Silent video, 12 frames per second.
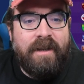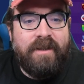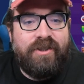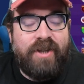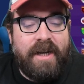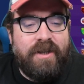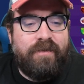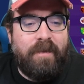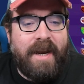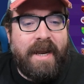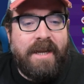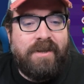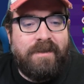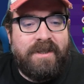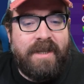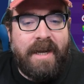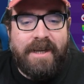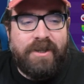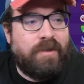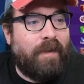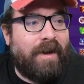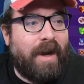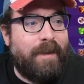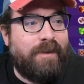has changed from an E to a C just
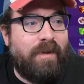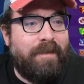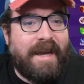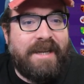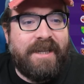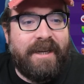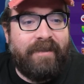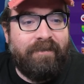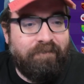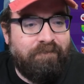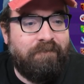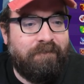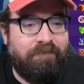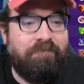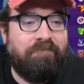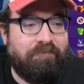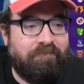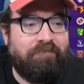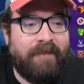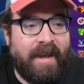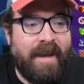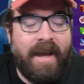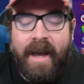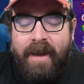by going to a meeting.
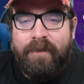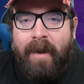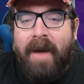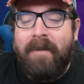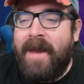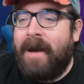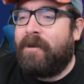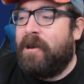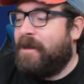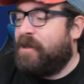If I'm now going to be